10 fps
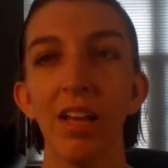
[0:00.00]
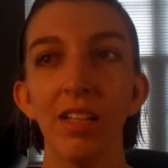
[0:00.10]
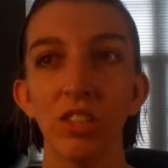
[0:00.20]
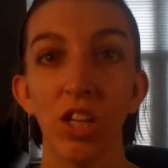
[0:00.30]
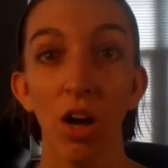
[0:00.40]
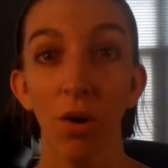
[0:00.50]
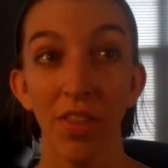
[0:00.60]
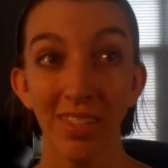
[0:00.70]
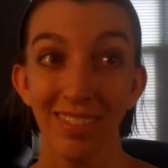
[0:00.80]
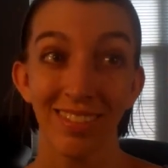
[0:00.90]
So
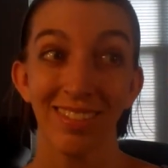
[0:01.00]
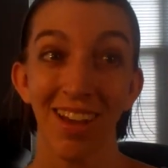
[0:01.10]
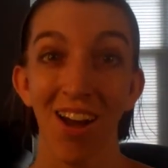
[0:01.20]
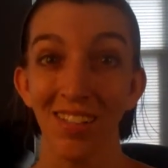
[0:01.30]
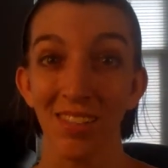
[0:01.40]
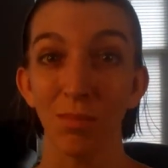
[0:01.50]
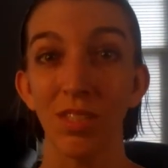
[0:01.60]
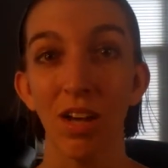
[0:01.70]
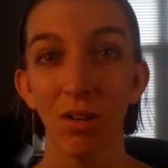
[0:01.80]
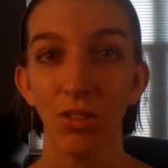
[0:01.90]
that's awesome.
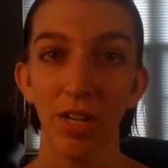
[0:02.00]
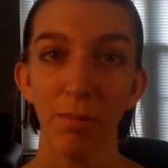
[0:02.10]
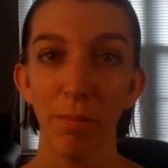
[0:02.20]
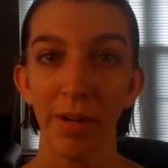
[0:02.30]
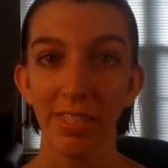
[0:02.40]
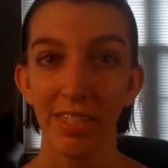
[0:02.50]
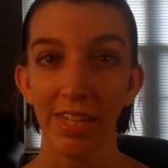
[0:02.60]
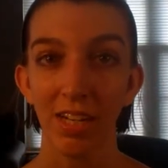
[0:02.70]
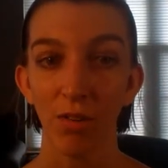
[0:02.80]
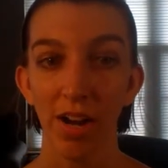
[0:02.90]
So tried my best to
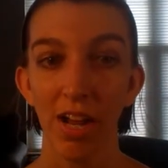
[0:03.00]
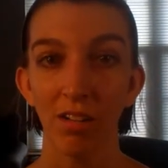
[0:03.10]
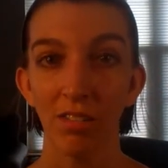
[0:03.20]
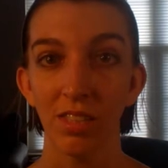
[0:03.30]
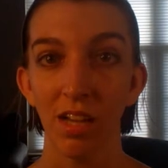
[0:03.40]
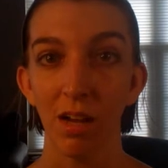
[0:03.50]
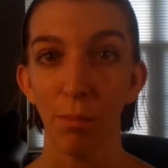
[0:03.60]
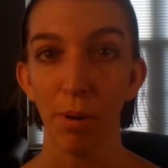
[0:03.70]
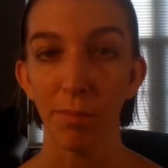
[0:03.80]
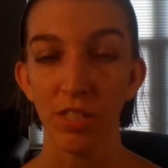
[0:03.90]
get it around.
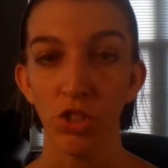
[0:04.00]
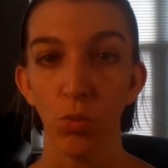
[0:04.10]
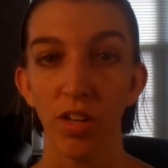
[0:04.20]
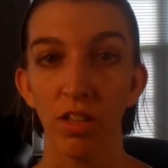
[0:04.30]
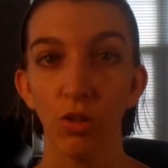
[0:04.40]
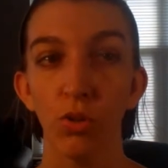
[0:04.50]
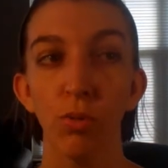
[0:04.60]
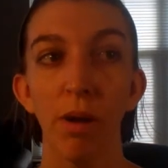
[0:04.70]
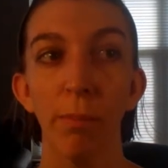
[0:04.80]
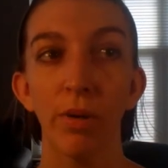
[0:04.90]
Bumped into one of the crew
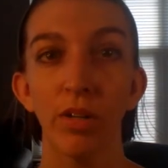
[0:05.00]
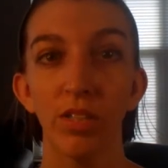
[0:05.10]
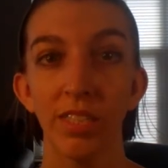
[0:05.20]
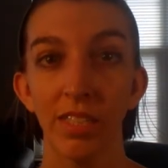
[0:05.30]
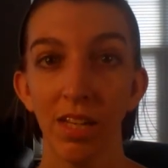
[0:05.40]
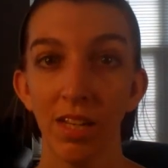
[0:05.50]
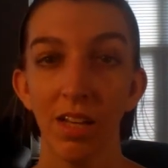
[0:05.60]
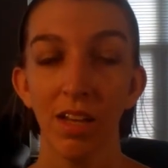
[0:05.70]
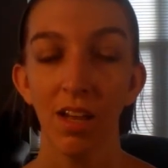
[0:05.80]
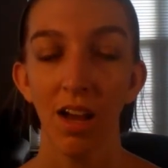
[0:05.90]
members.
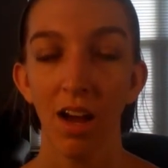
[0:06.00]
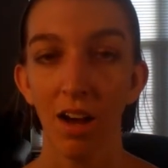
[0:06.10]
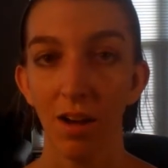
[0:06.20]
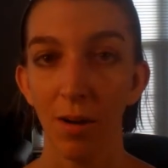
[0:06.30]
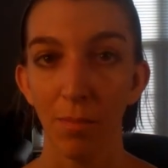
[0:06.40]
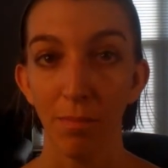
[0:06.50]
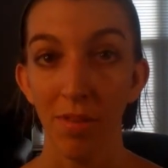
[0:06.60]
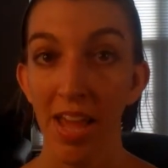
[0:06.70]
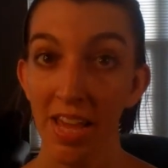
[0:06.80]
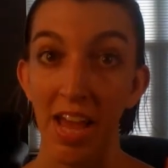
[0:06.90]

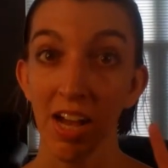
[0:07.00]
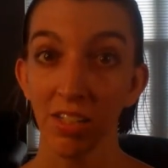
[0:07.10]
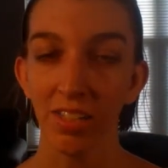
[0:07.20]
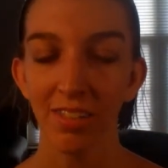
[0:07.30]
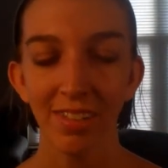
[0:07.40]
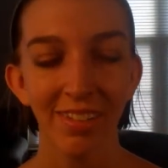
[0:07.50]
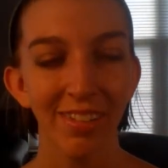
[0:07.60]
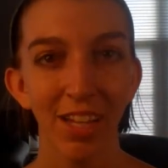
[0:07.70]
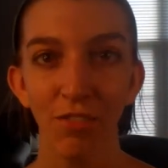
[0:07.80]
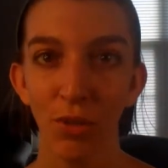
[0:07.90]
Hey Hal,
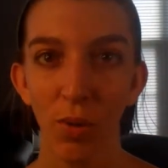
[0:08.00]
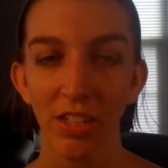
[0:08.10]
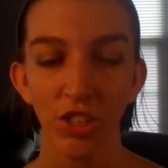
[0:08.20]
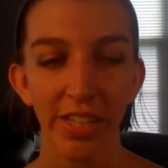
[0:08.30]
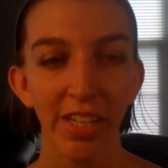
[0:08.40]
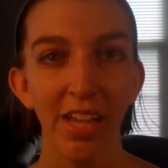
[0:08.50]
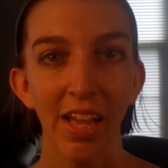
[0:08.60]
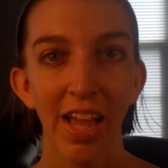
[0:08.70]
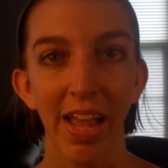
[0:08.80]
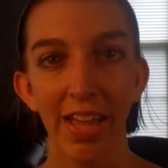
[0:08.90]
if you're watching,
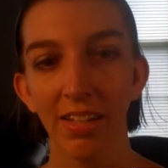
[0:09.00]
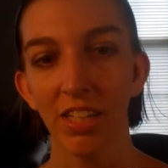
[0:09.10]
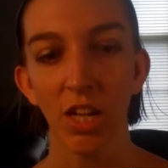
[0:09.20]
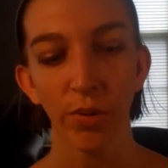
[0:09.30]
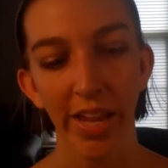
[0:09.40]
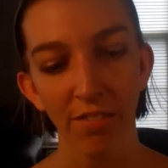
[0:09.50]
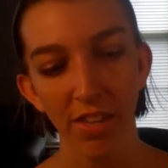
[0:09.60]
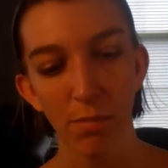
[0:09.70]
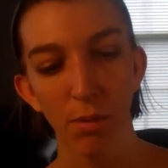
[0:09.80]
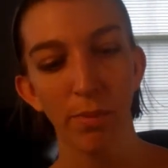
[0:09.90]
and gave
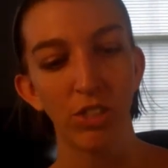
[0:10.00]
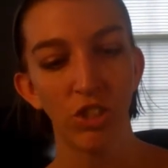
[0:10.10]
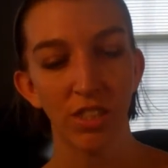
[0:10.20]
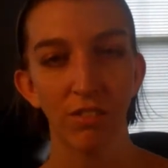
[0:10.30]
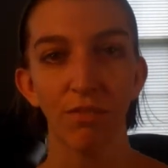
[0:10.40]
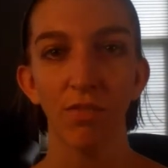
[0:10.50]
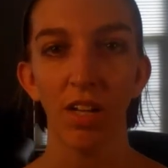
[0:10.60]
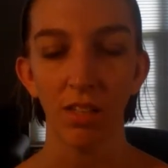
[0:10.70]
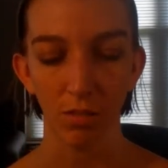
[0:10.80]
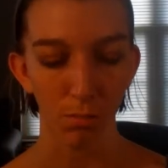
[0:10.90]
him a bunch of the
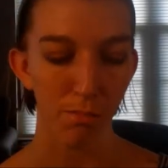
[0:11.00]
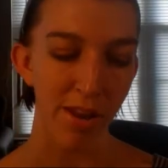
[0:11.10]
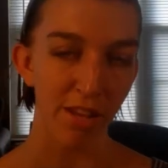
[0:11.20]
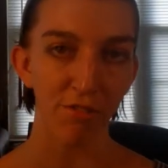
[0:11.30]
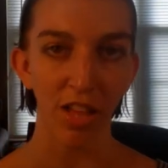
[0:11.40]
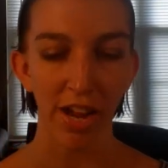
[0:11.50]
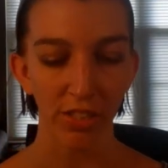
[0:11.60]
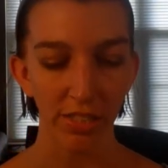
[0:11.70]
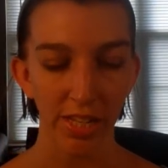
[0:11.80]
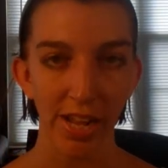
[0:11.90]
mini
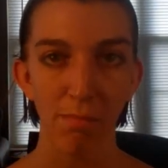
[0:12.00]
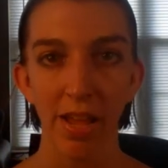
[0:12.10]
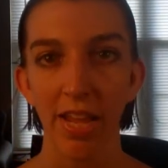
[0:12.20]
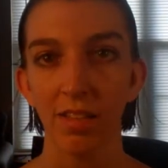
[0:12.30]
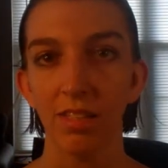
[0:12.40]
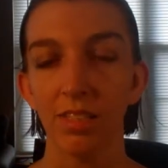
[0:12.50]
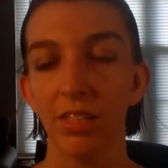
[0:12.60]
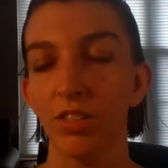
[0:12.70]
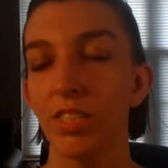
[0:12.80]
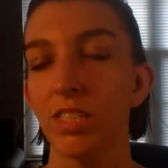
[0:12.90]
flyers that I made and the
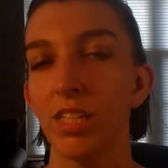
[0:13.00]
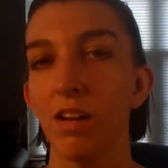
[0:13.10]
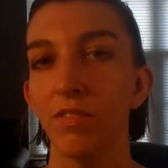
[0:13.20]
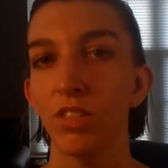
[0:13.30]
stickers and stuff.